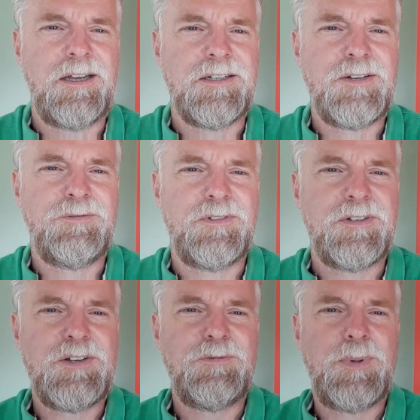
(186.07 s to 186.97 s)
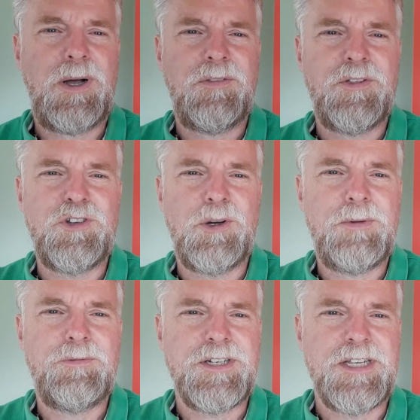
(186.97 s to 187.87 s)
different part of the job
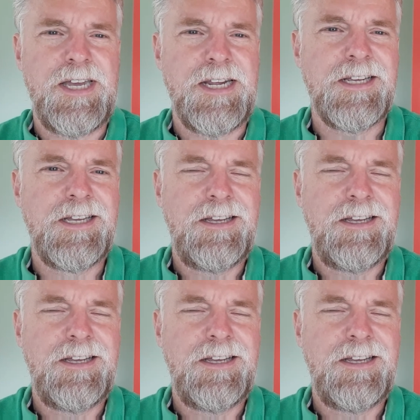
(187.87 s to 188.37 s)
every day.